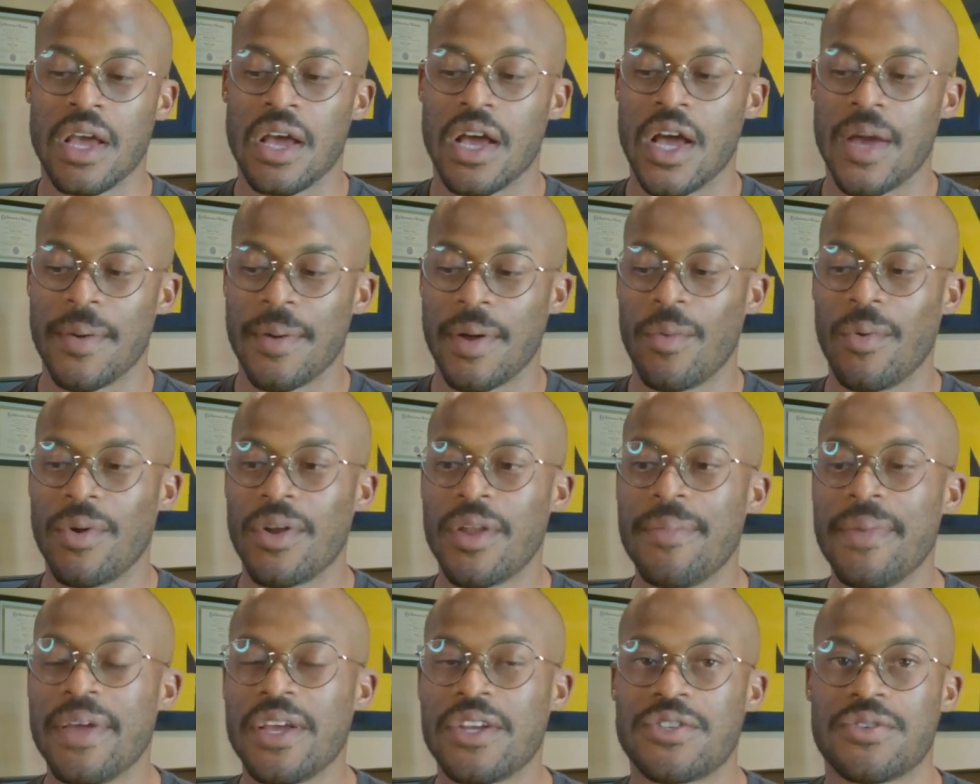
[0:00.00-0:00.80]
I
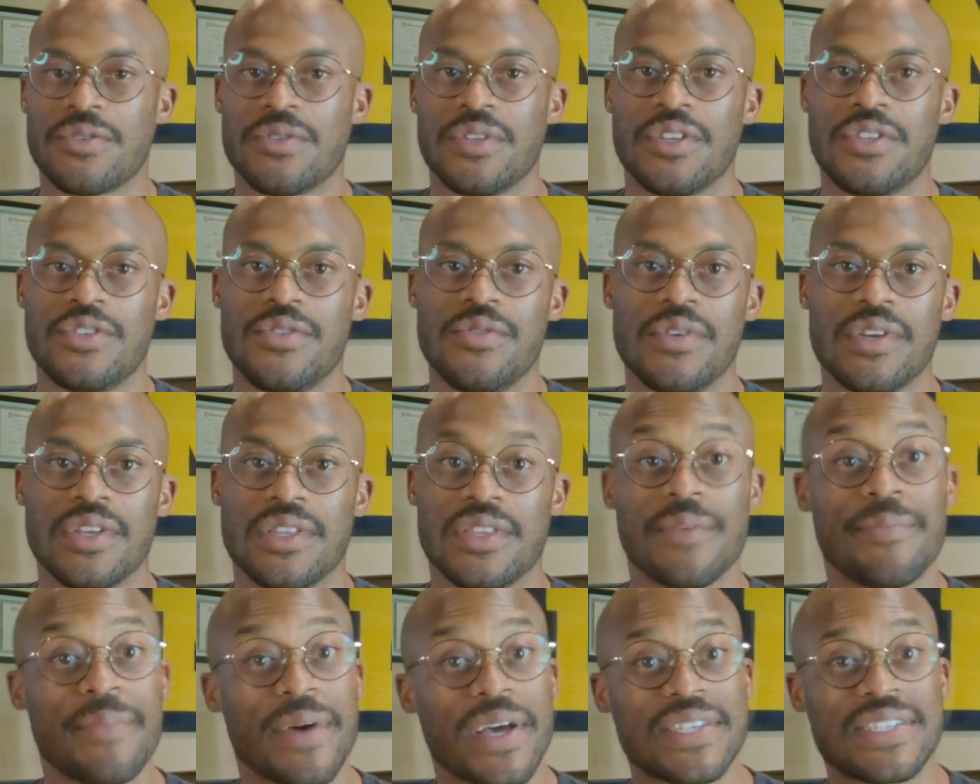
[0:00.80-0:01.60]
want to make sure that you
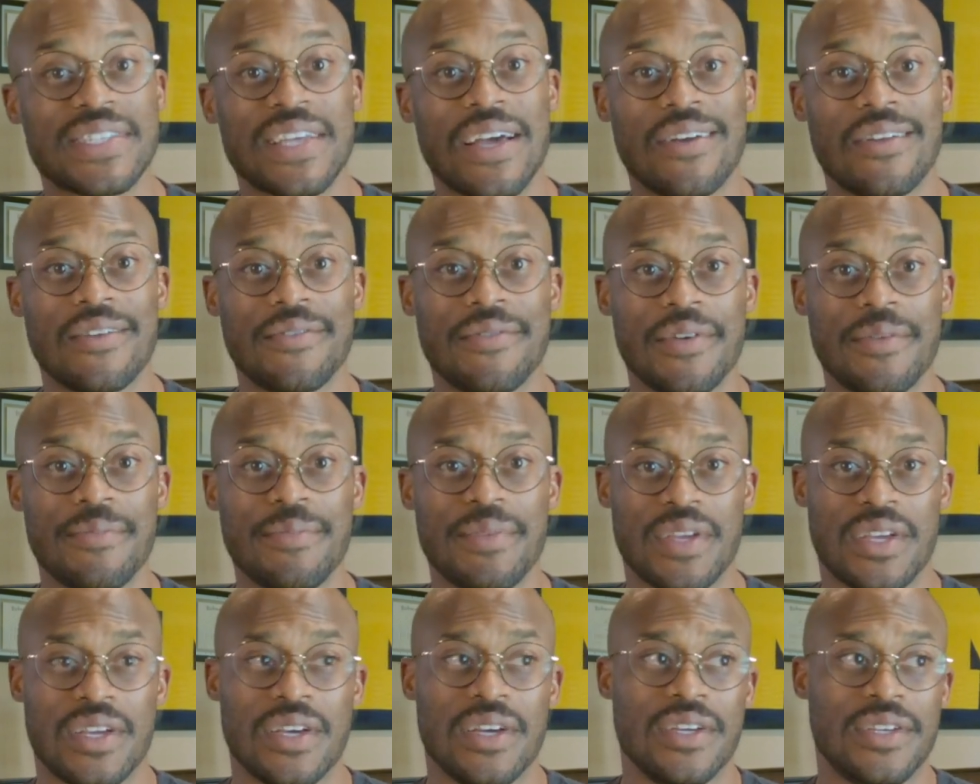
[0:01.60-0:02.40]
get the best out of it
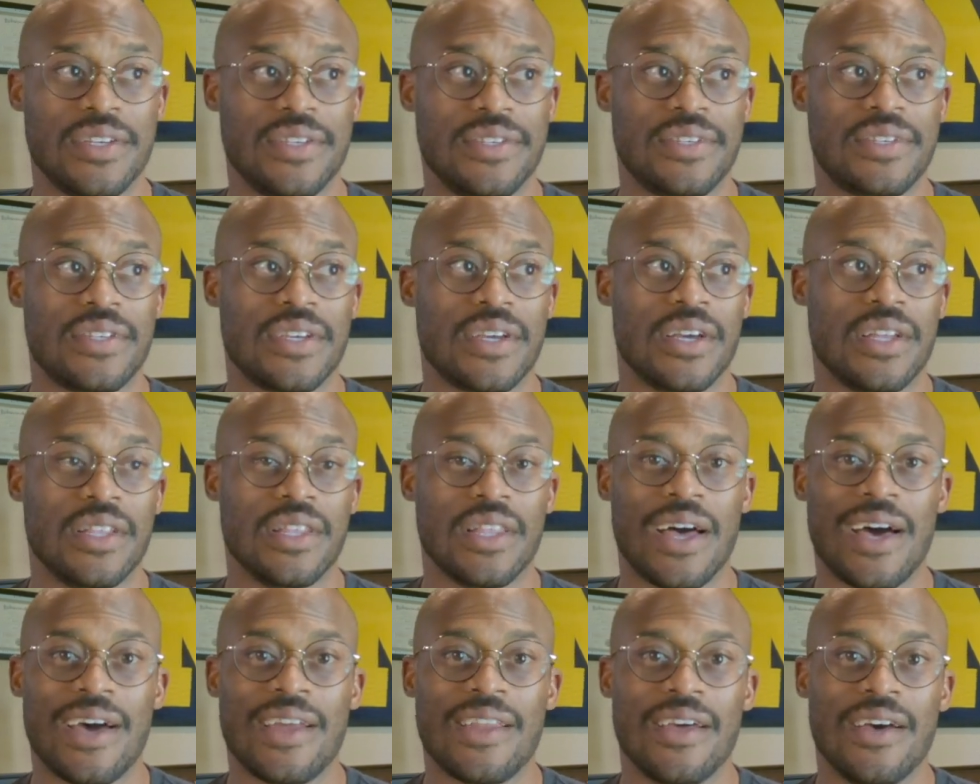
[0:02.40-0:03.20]
because a
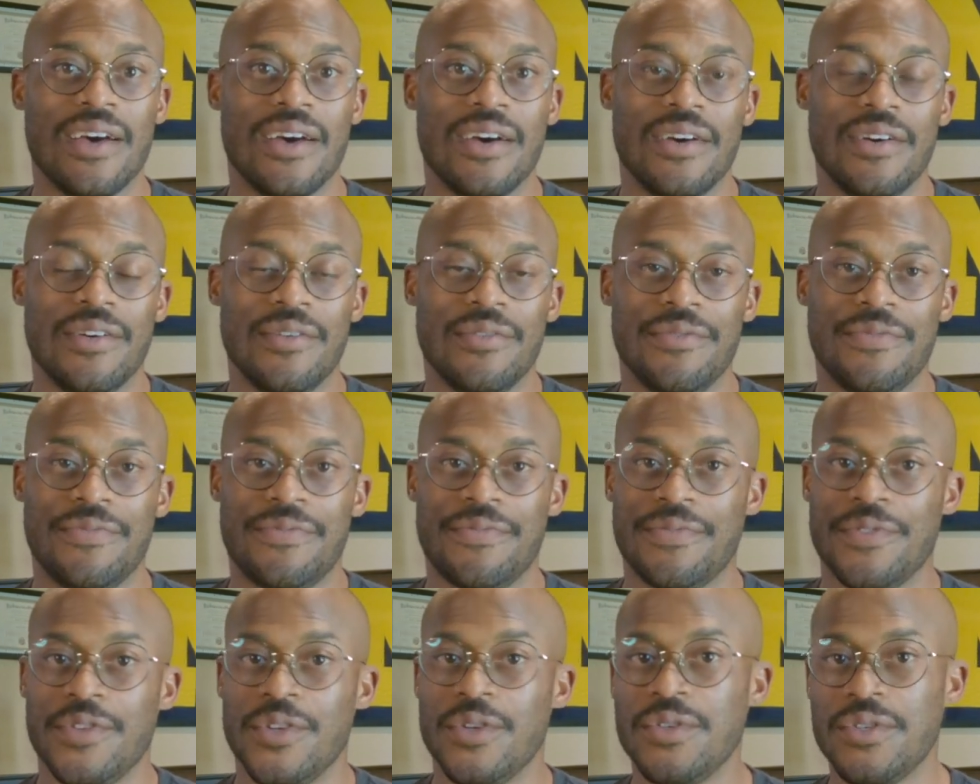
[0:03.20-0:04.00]
lot
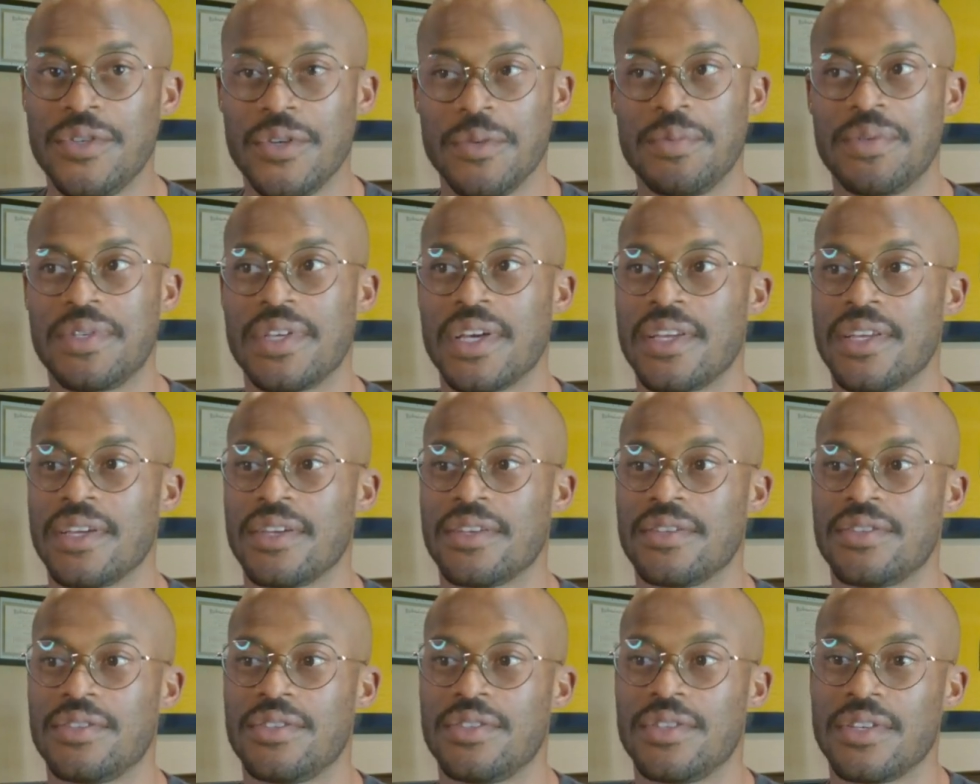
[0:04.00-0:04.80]
of YouTube
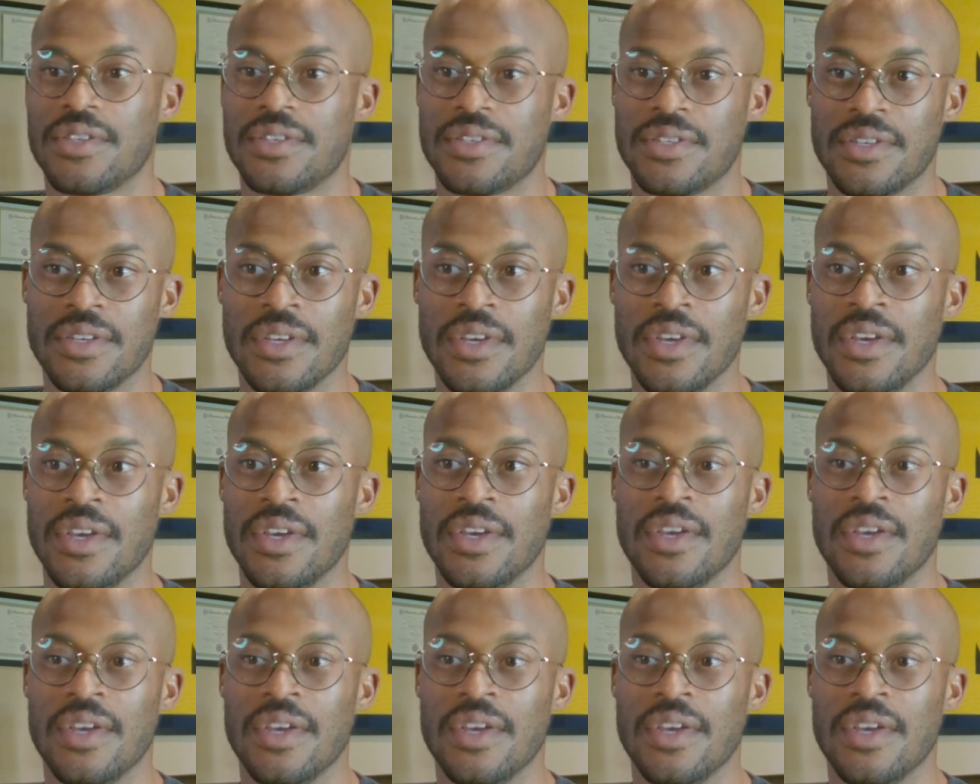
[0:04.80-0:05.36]
settings just